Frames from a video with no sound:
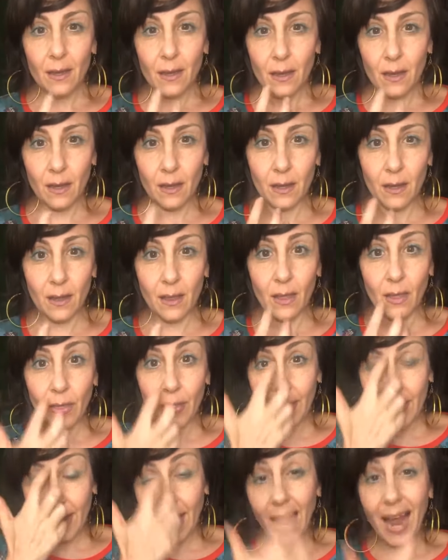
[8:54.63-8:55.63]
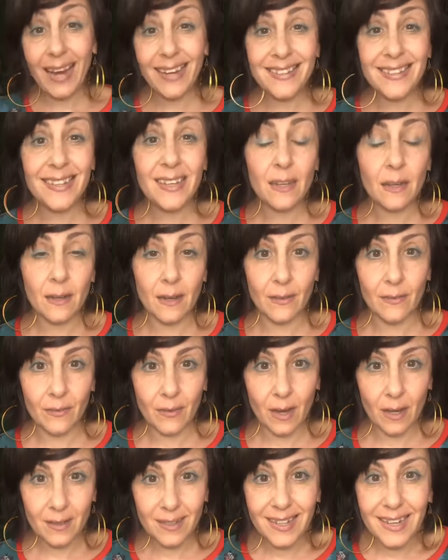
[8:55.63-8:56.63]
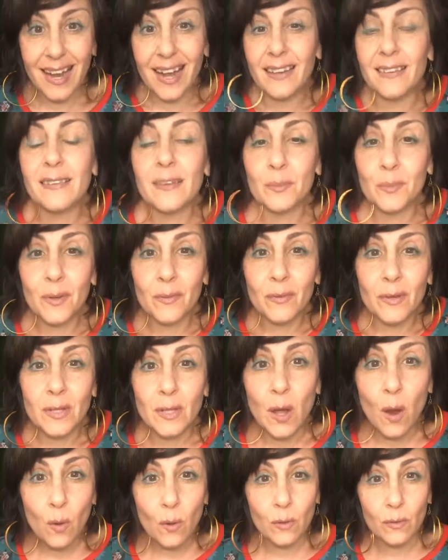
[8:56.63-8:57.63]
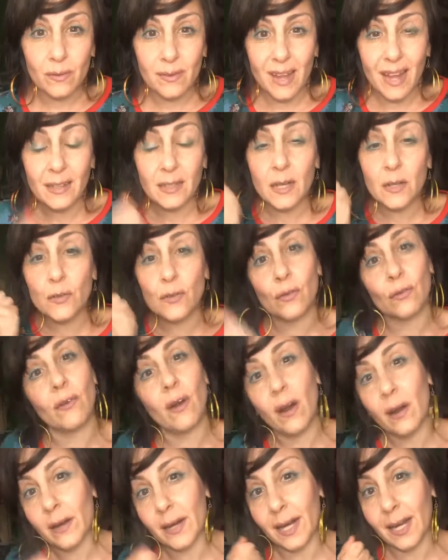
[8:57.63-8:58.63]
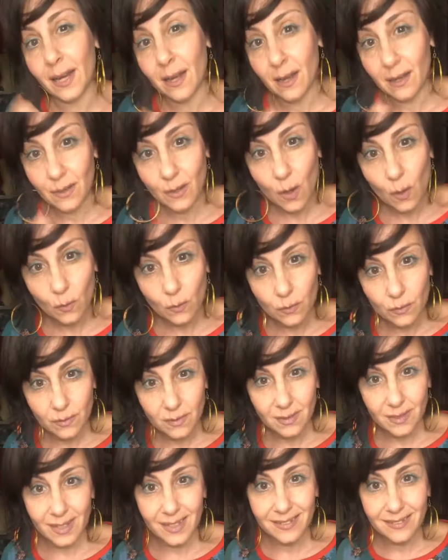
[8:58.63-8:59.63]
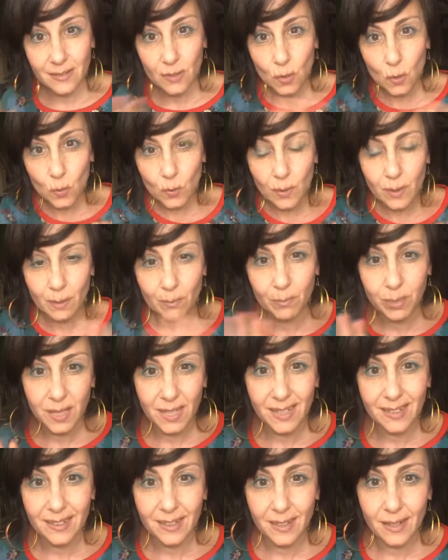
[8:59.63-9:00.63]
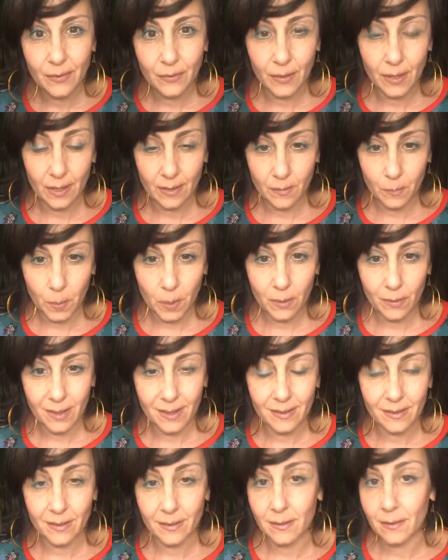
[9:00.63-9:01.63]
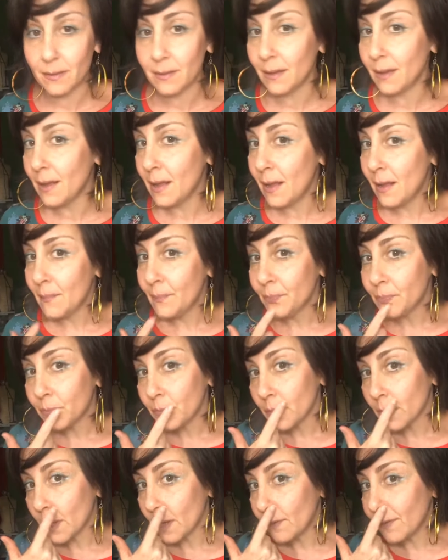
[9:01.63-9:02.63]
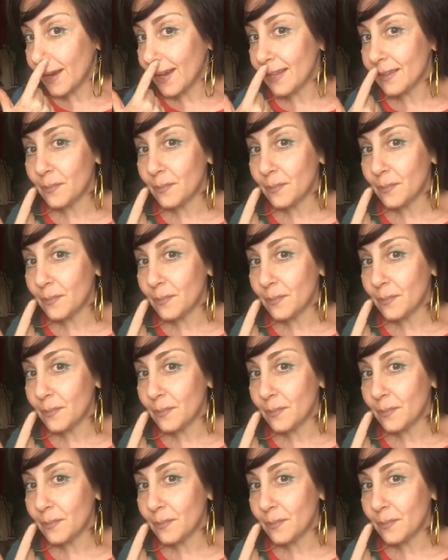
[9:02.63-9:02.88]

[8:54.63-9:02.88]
The idea of the concept of a nose and then drawing a nose is 2 completely different experiences, right?